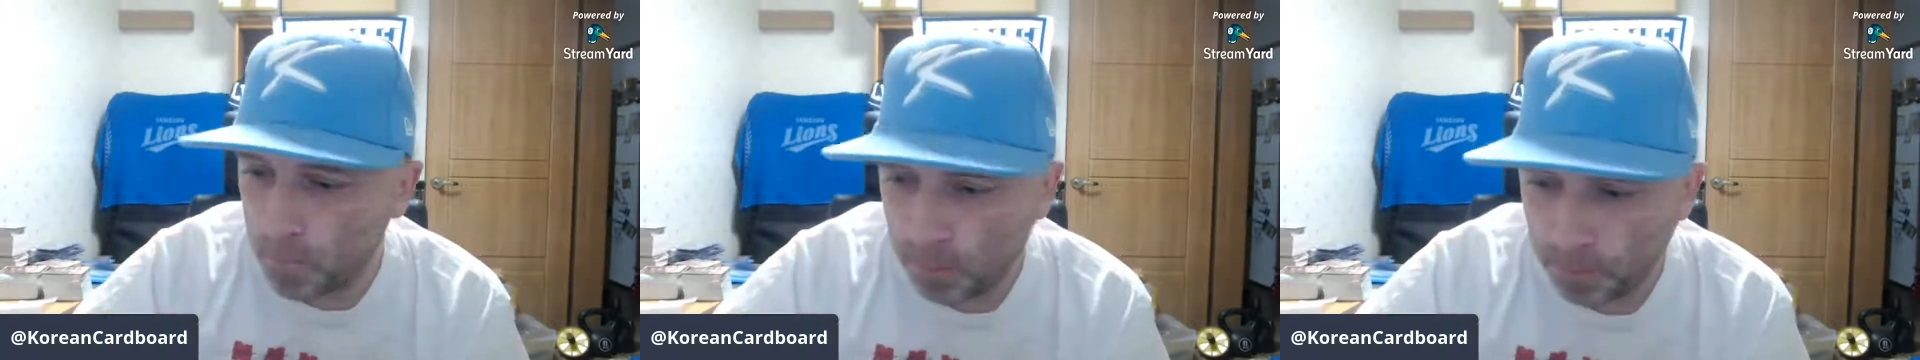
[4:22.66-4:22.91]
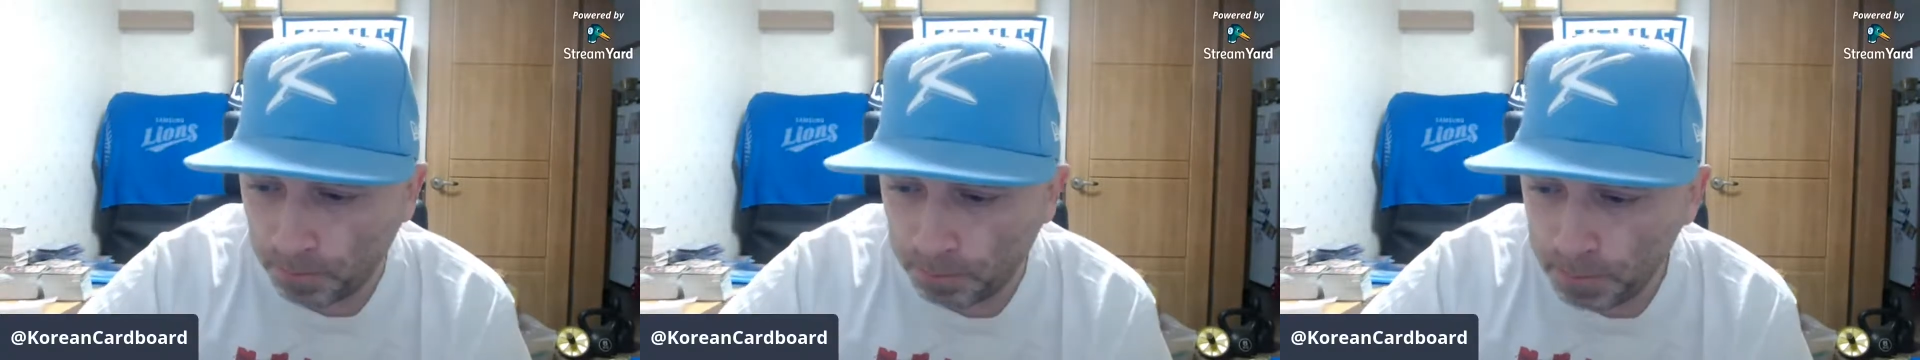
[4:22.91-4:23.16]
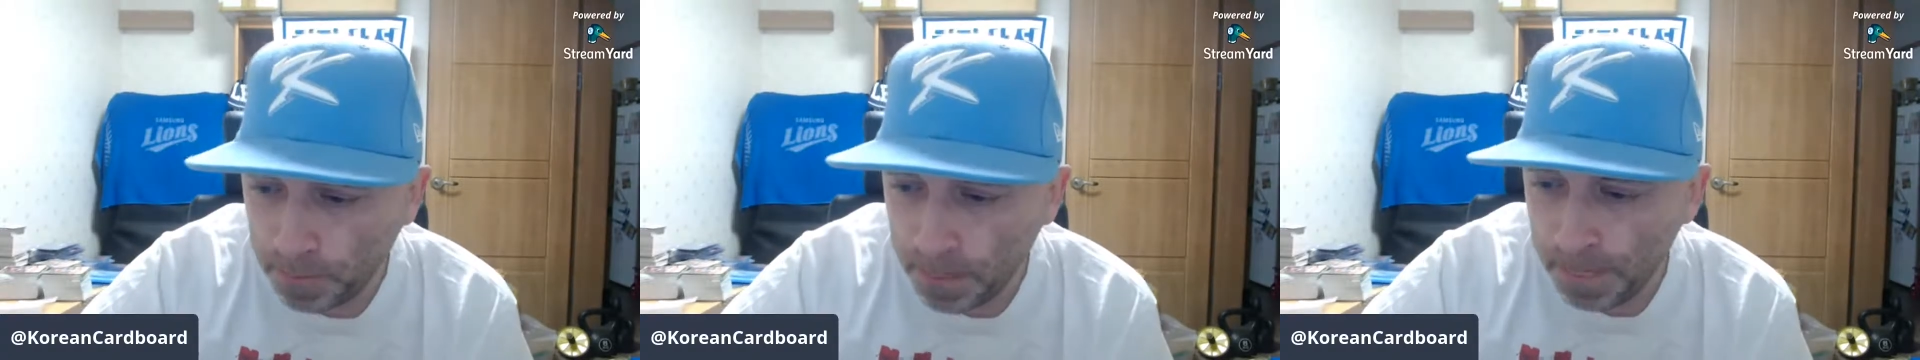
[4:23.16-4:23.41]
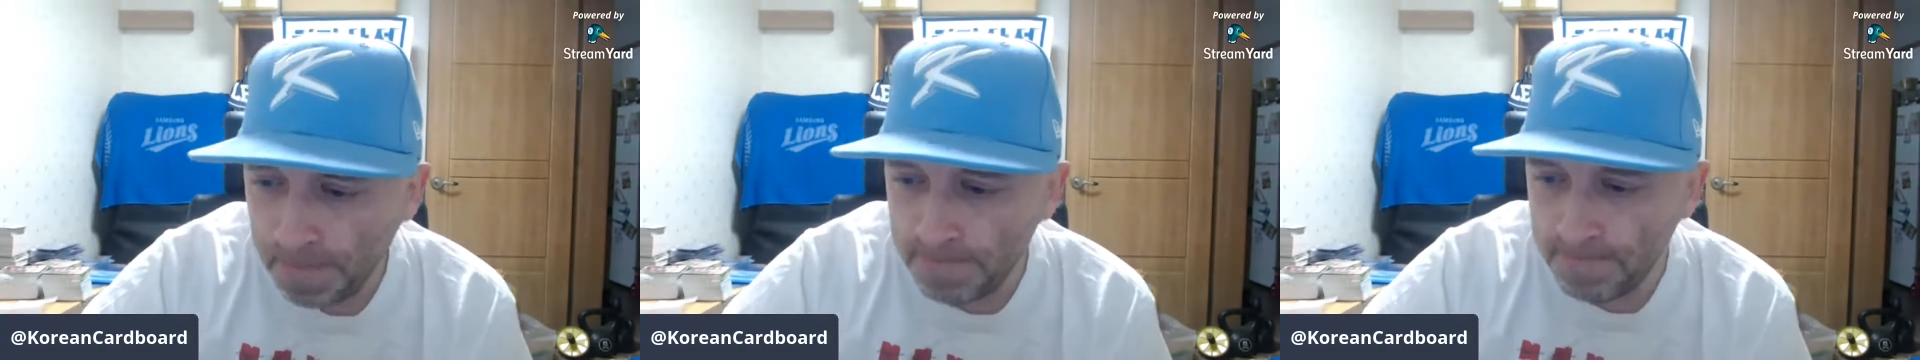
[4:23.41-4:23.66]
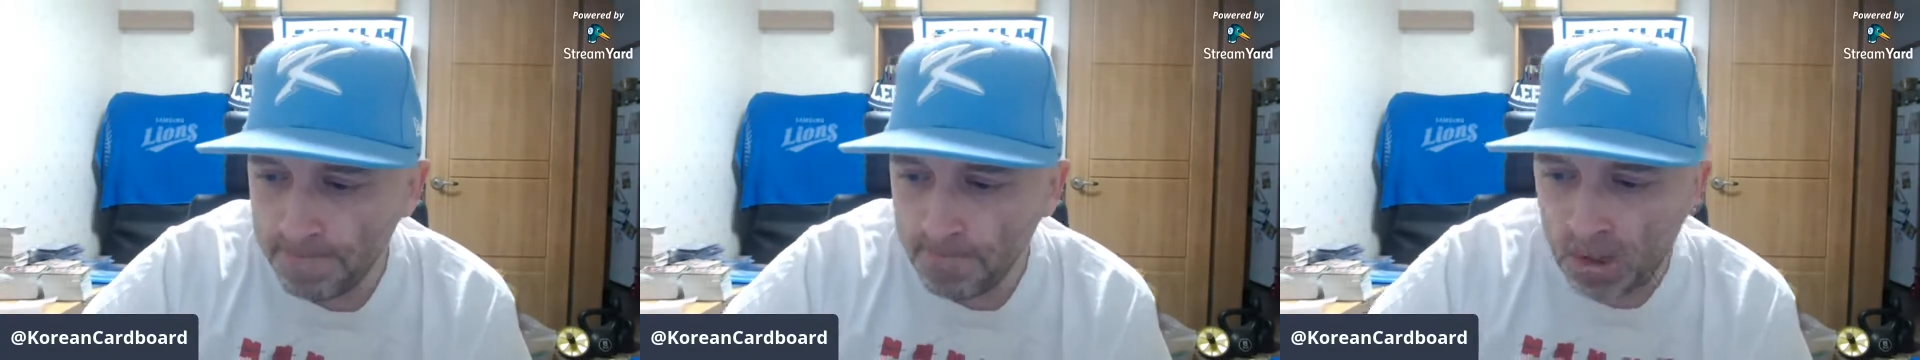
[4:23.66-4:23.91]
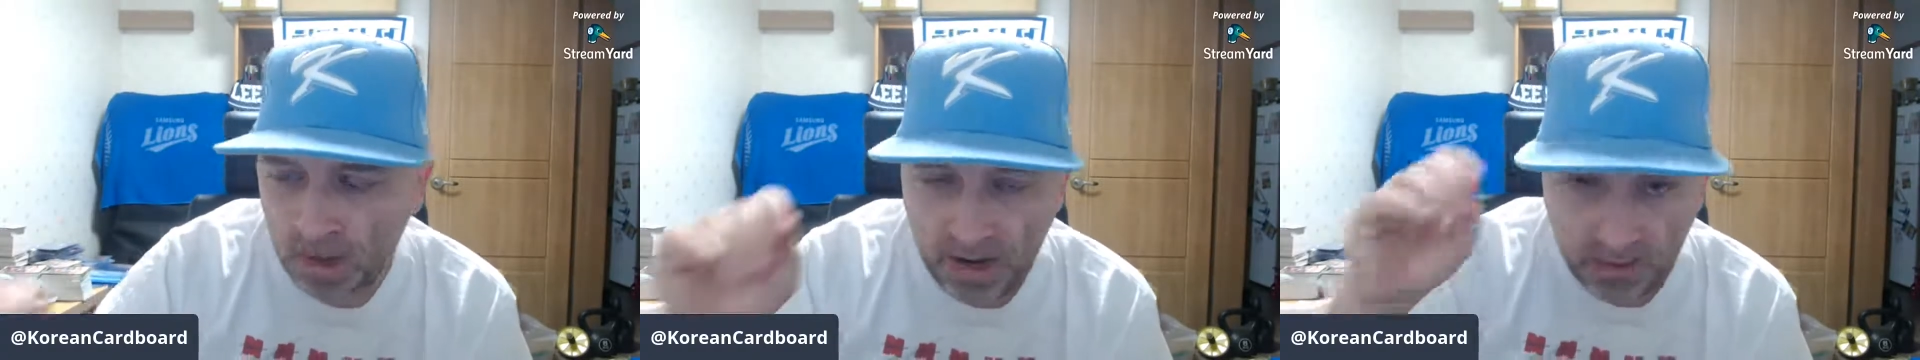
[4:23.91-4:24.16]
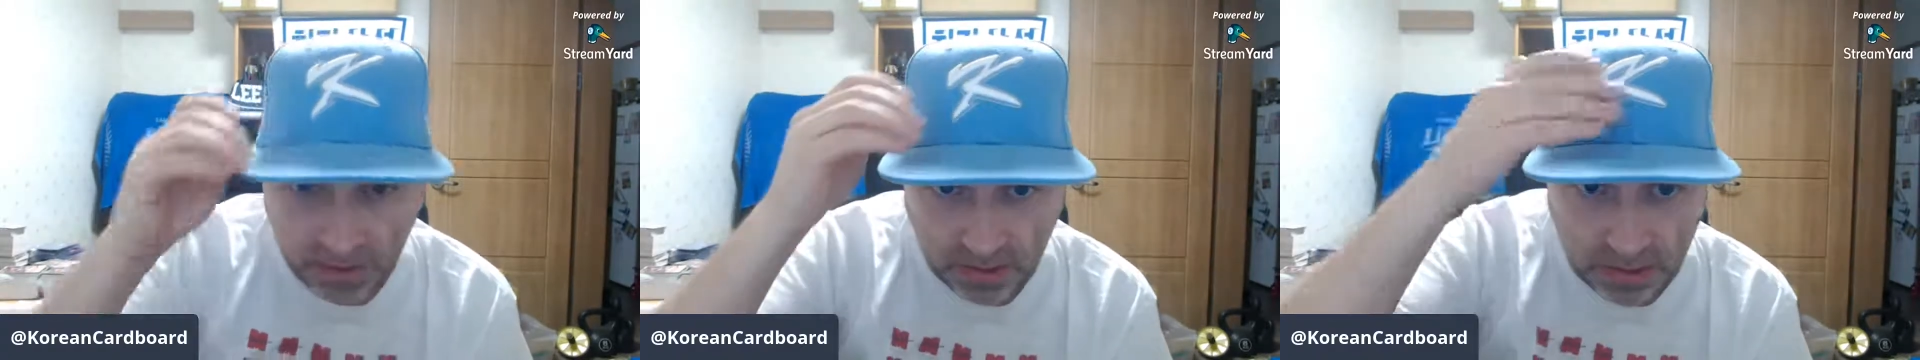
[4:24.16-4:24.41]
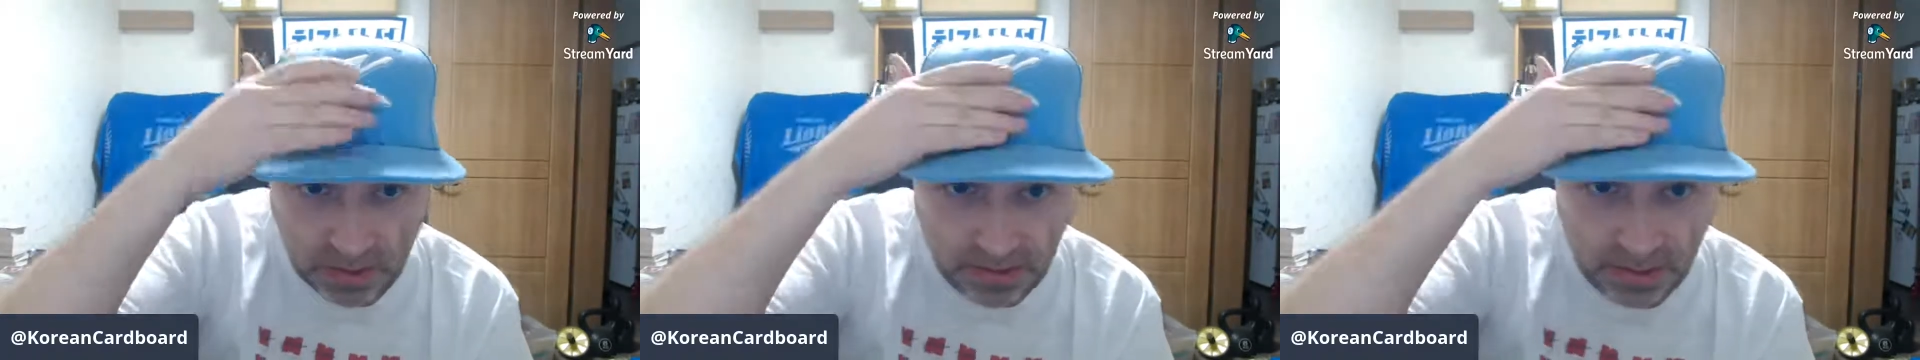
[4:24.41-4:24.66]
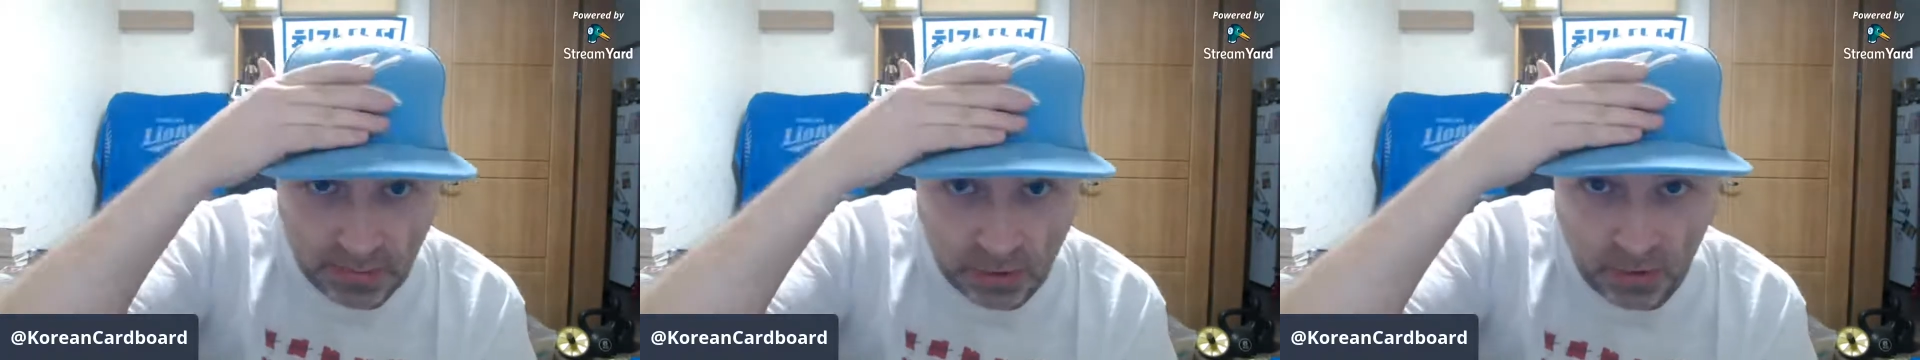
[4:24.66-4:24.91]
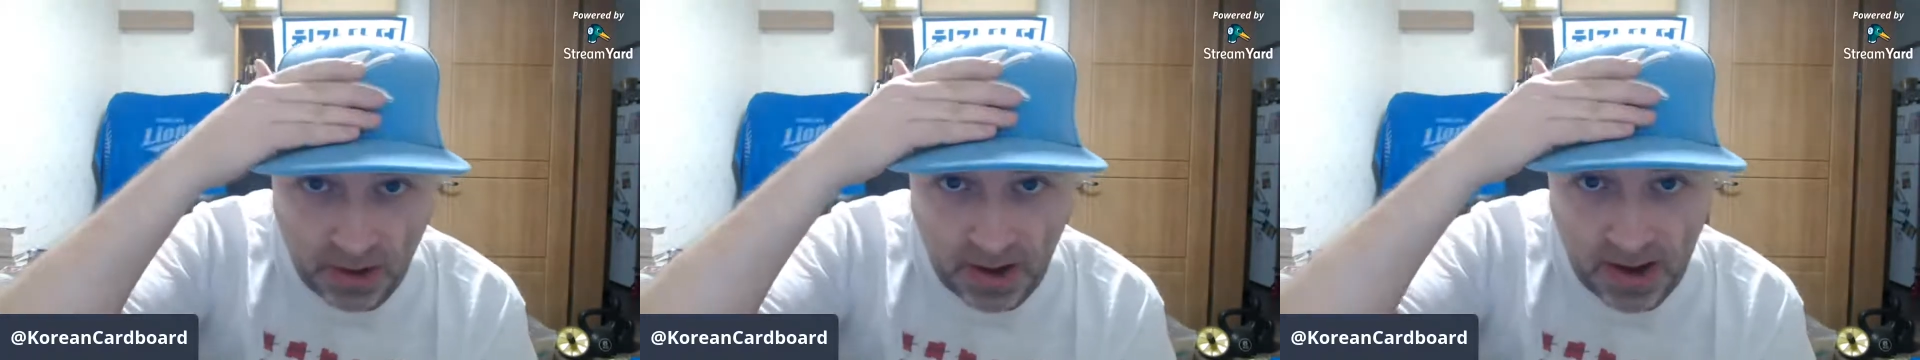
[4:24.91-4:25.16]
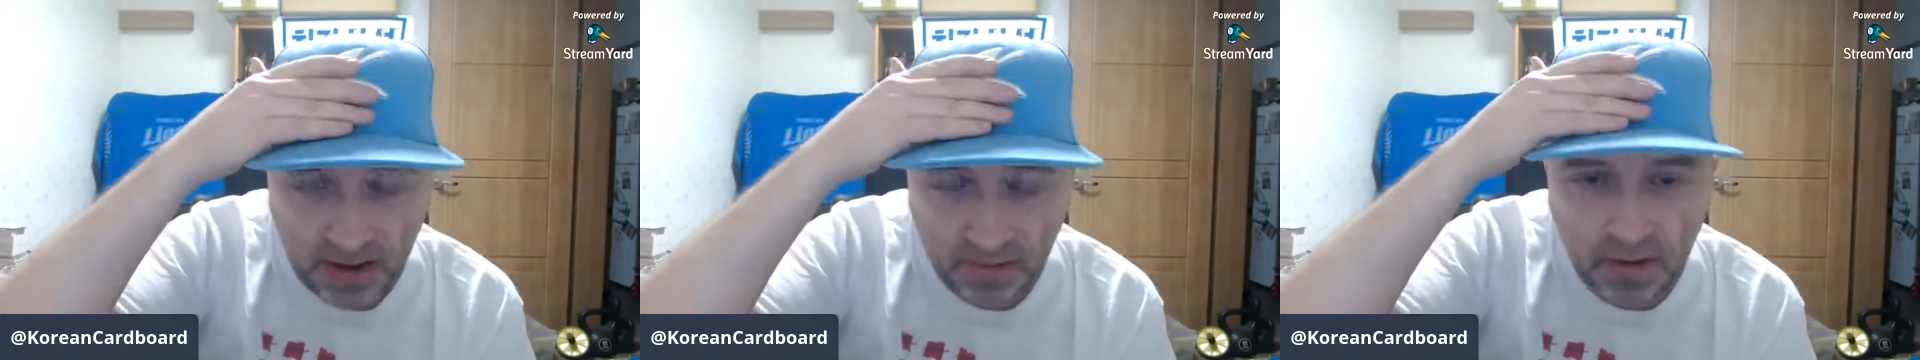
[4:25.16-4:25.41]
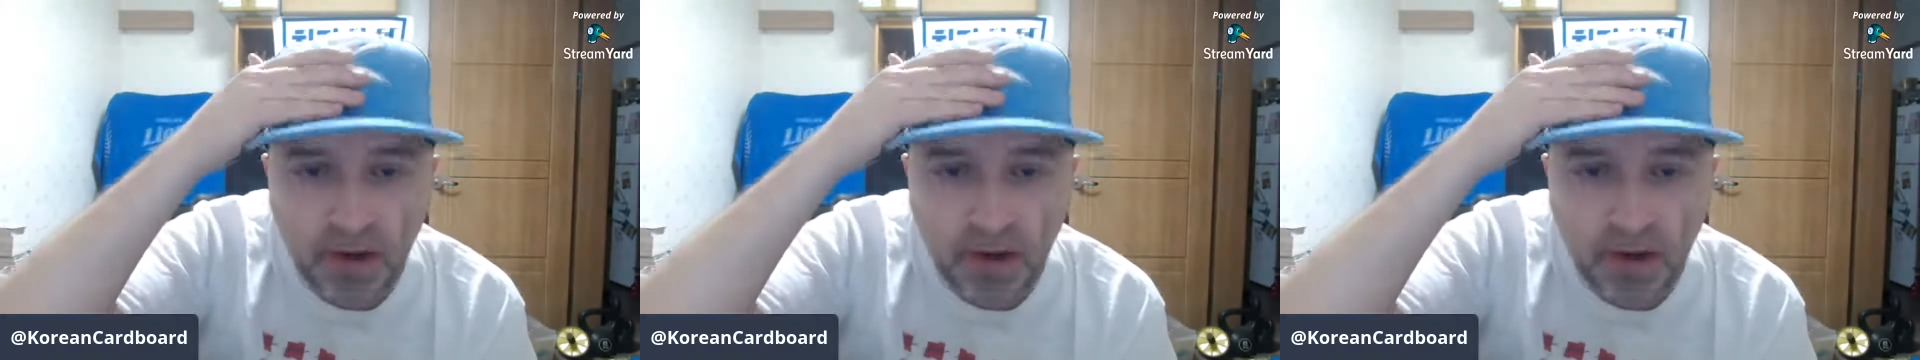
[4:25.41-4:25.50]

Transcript: And this is a Team Korea hat.